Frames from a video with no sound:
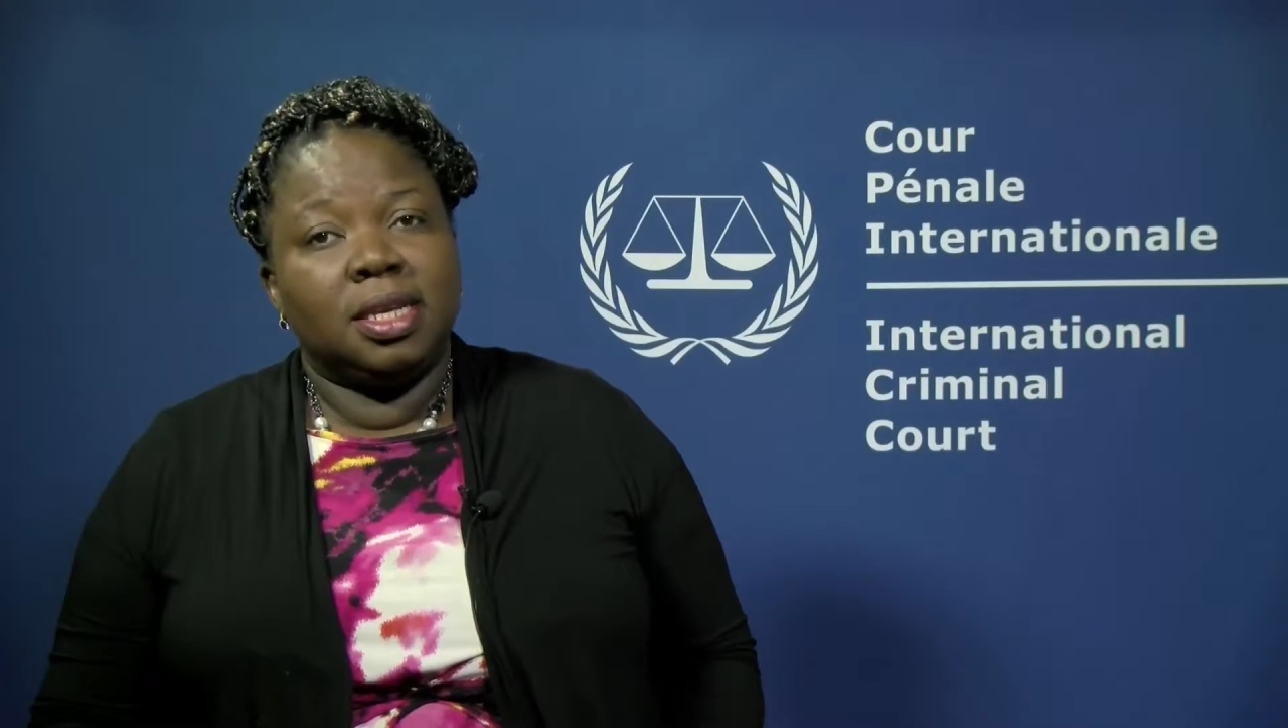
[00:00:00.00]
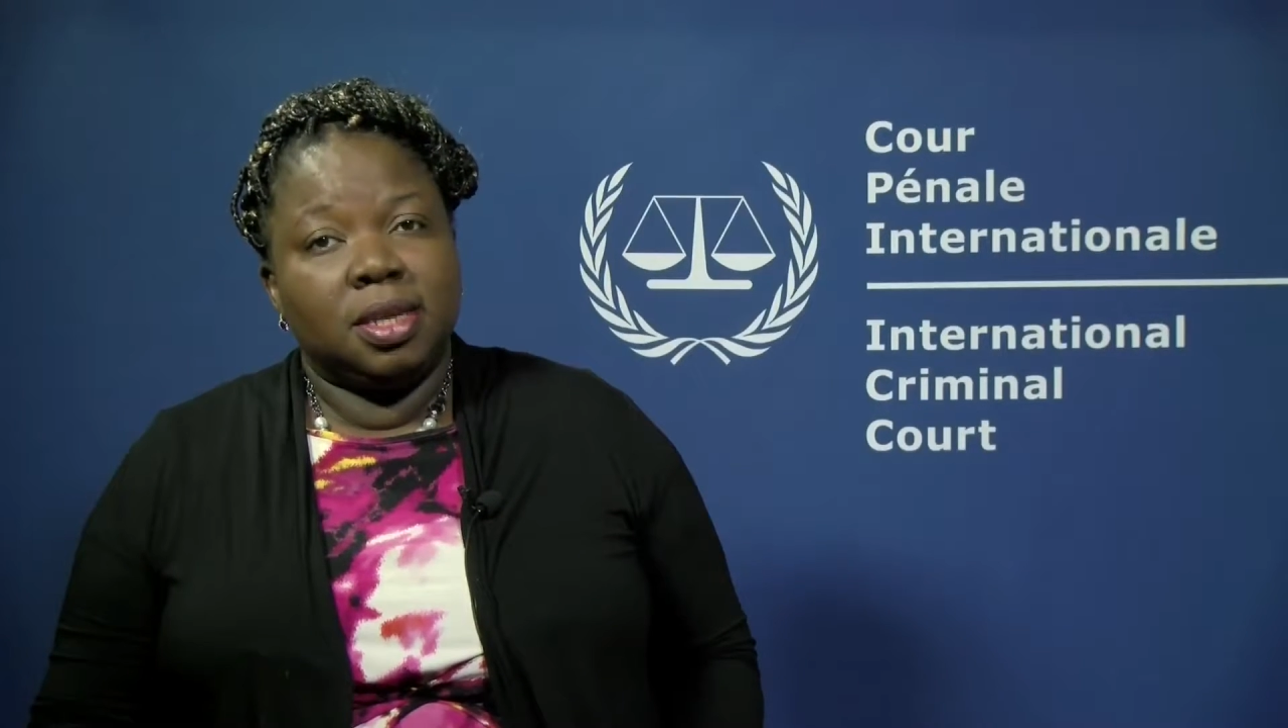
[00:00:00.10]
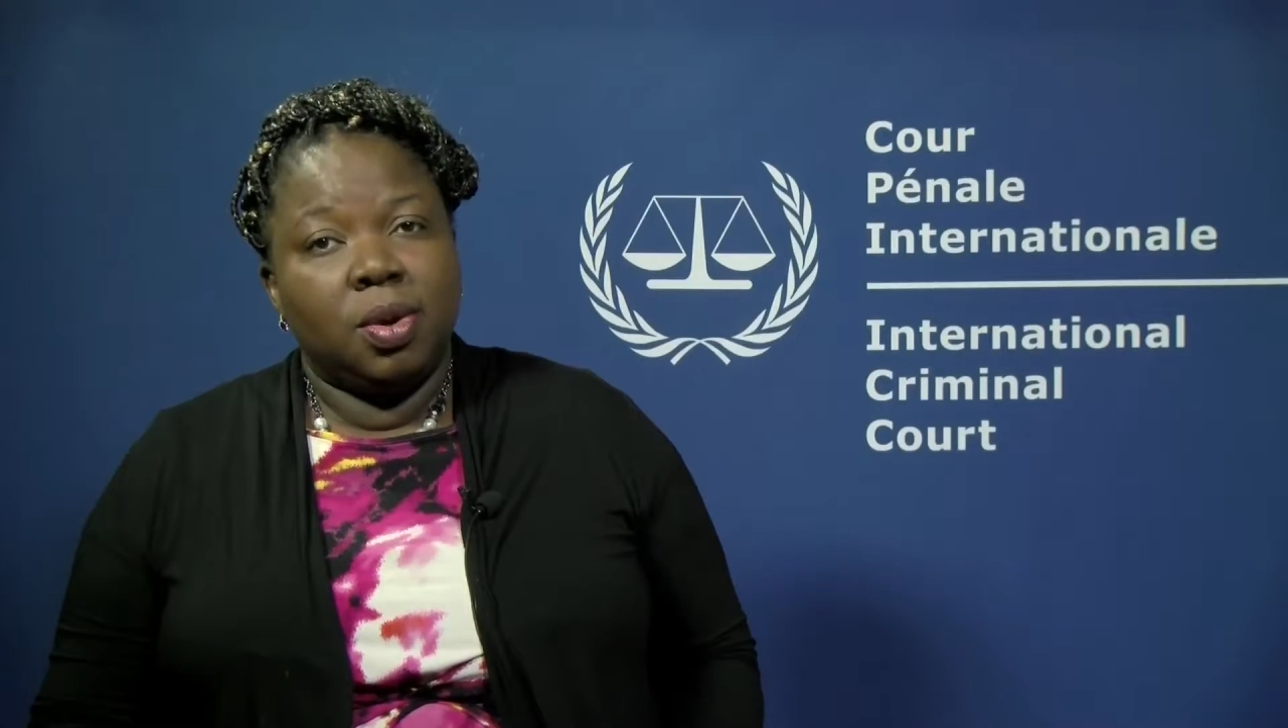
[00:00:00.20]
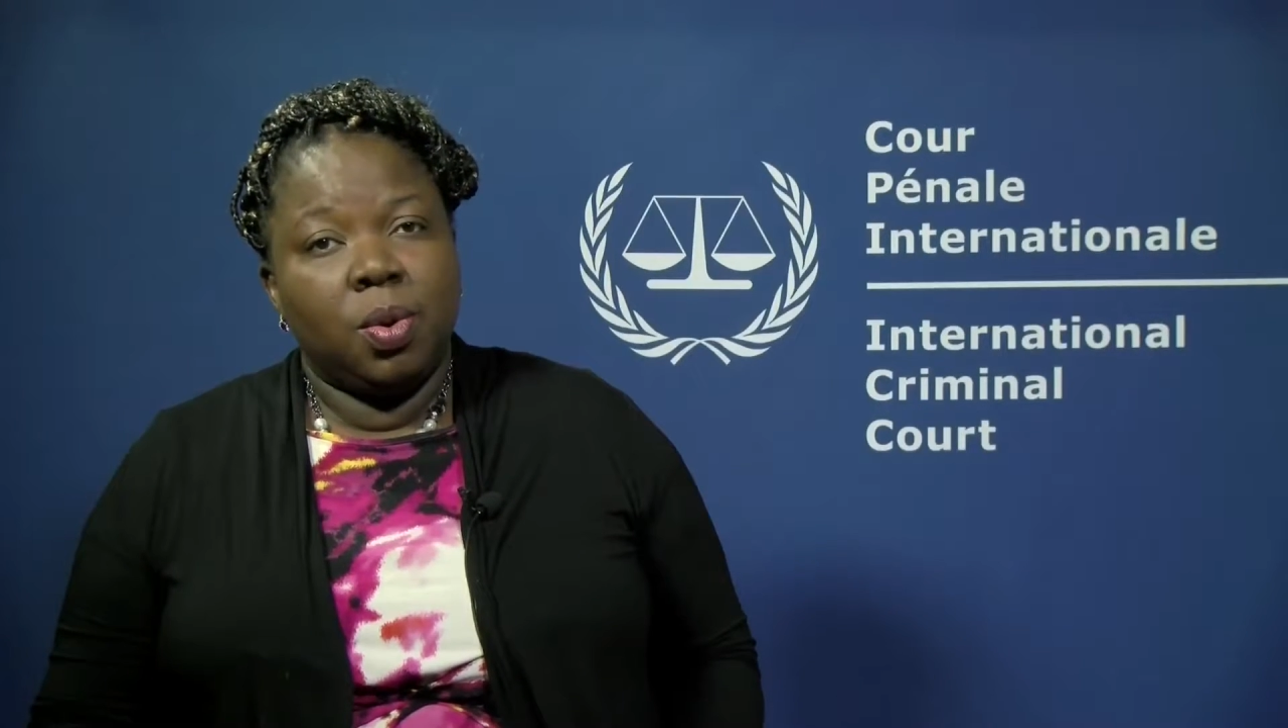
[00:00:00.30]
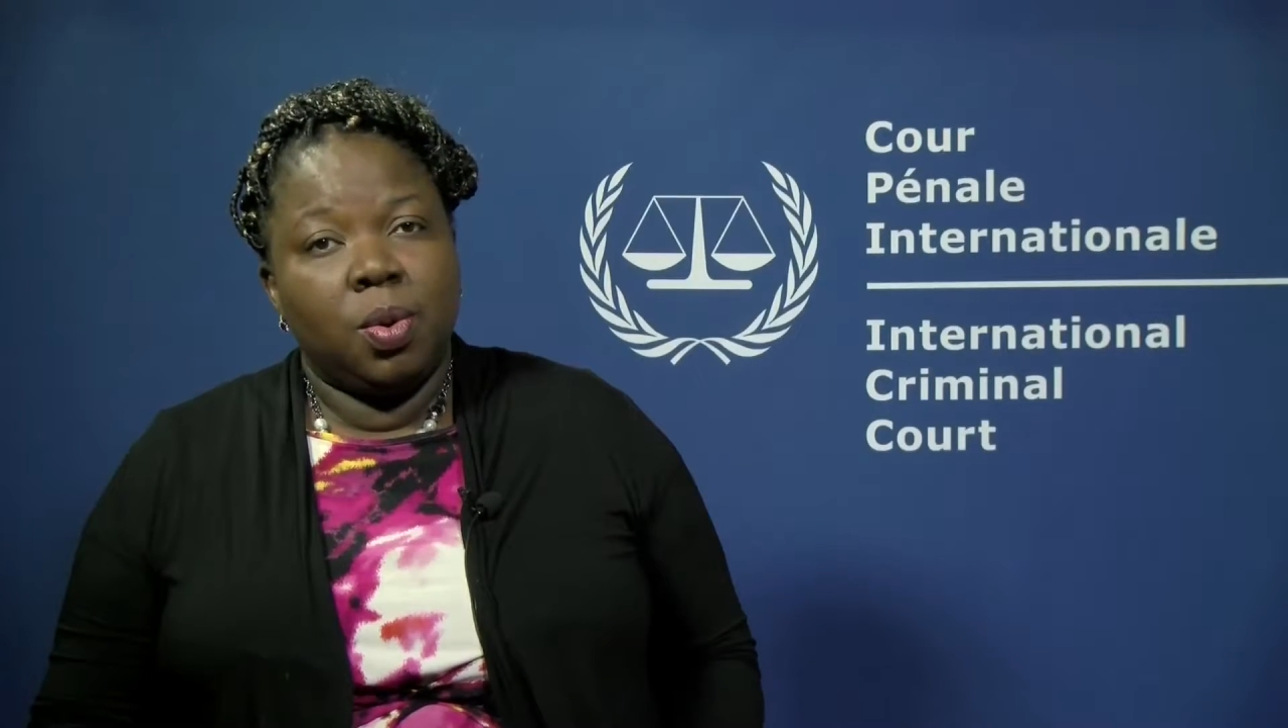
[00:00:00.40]
as
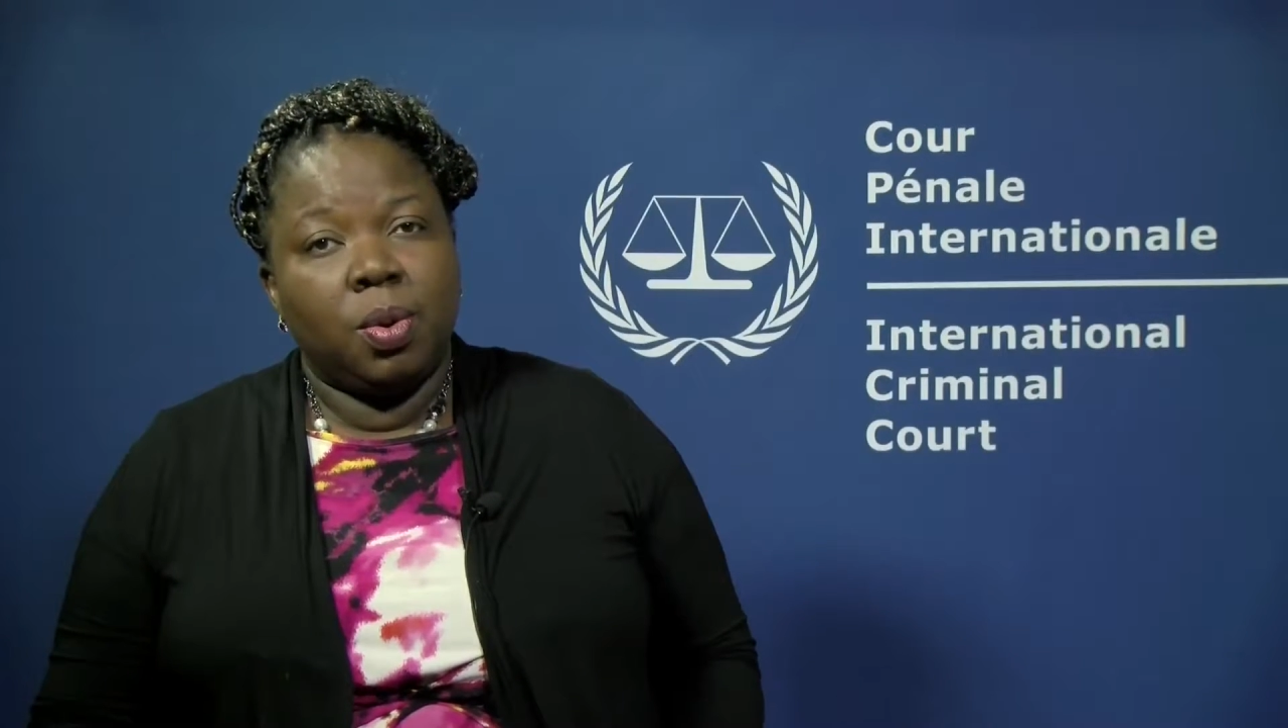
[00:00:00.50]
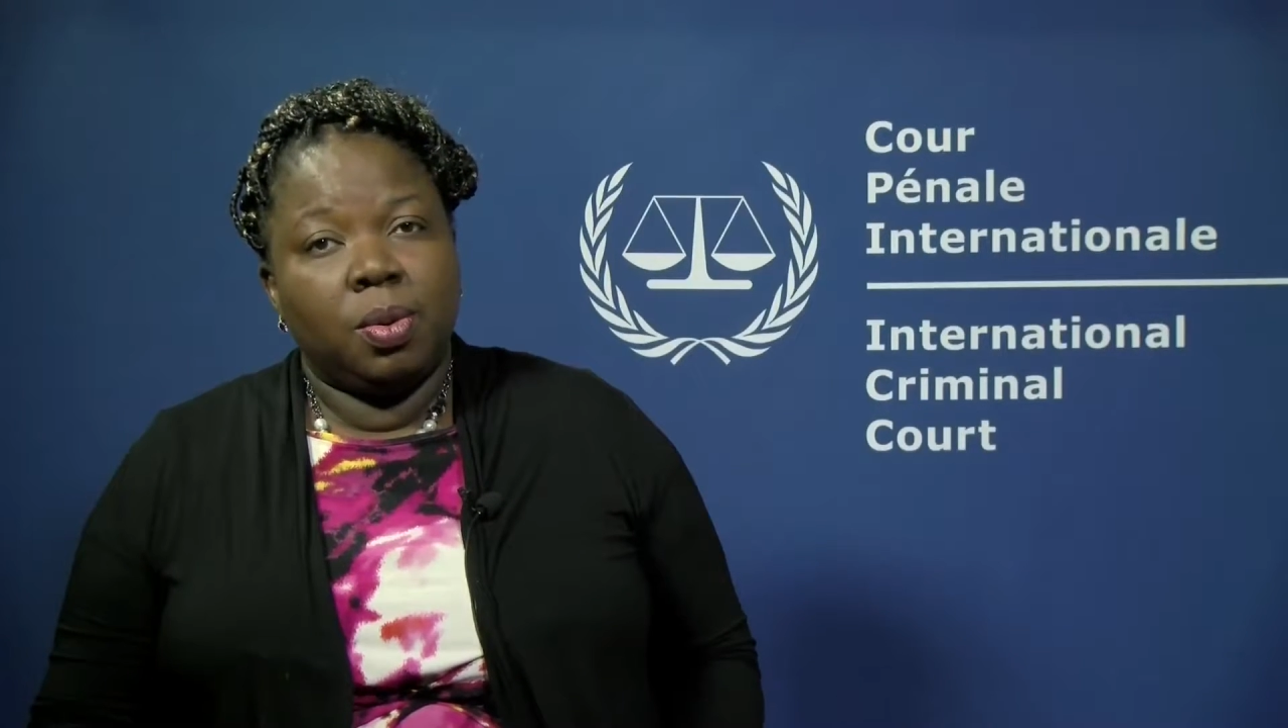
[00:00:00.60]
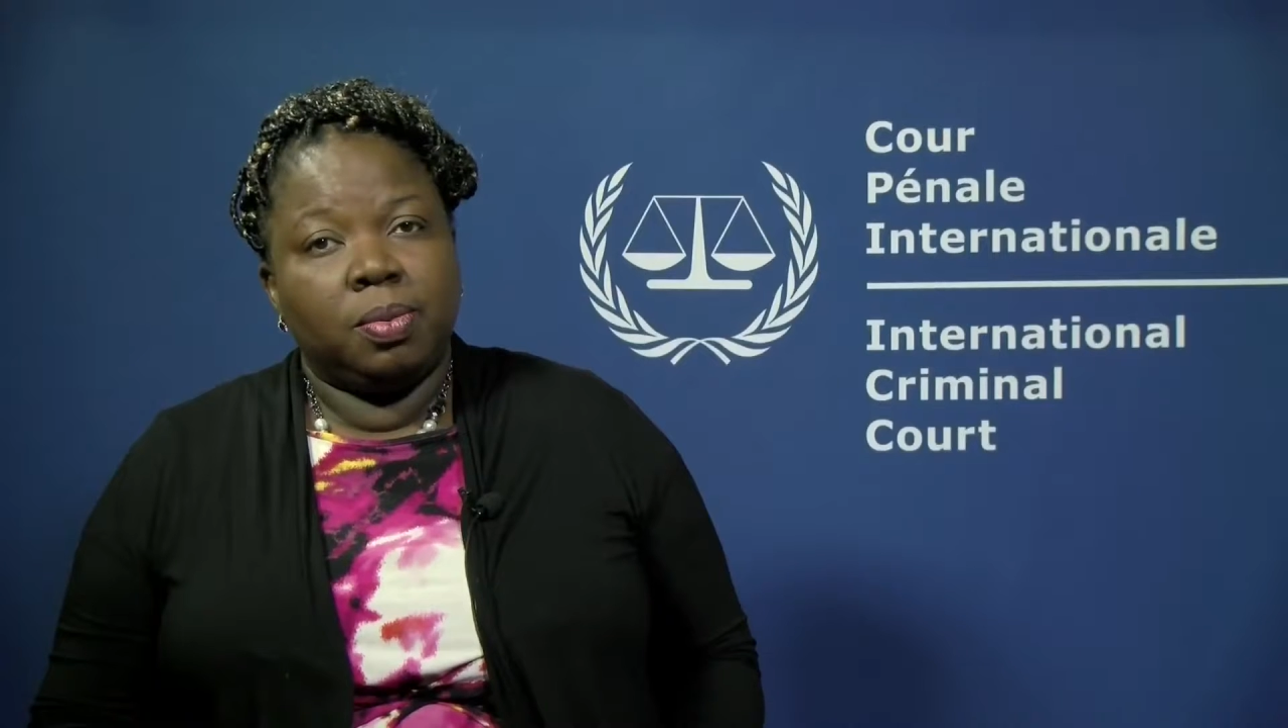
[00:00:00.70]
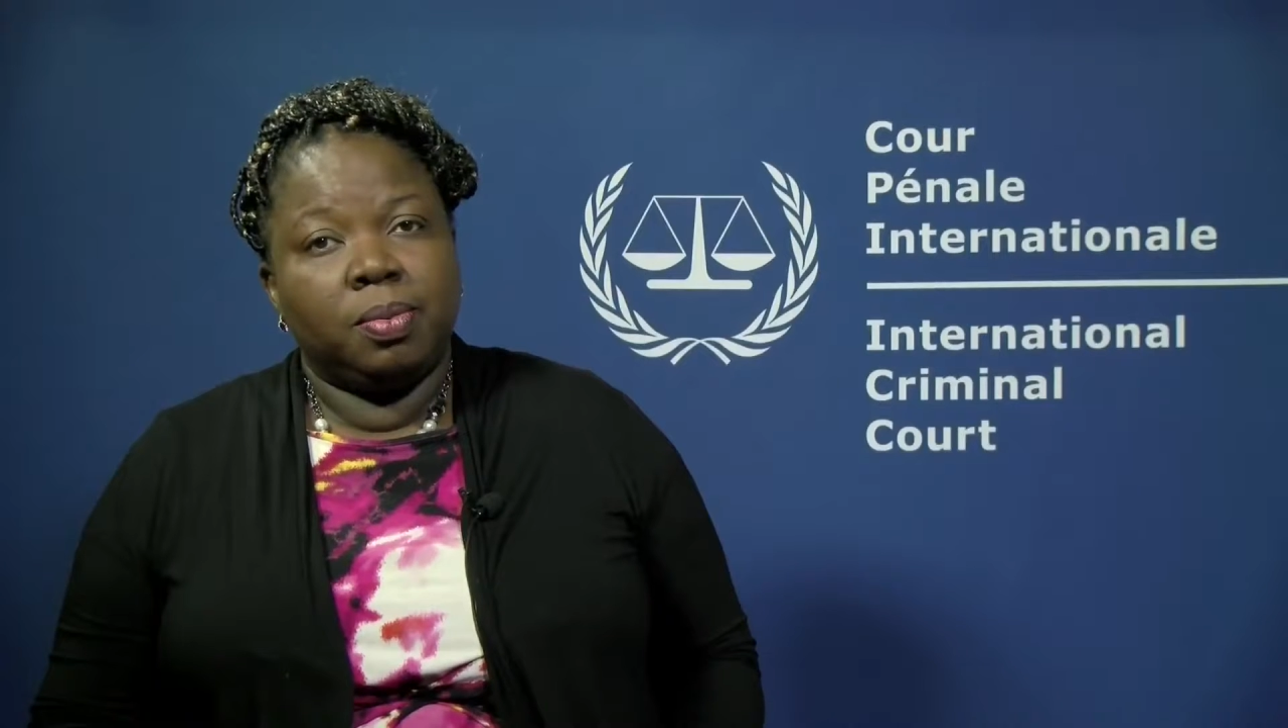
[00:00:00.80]
a whole,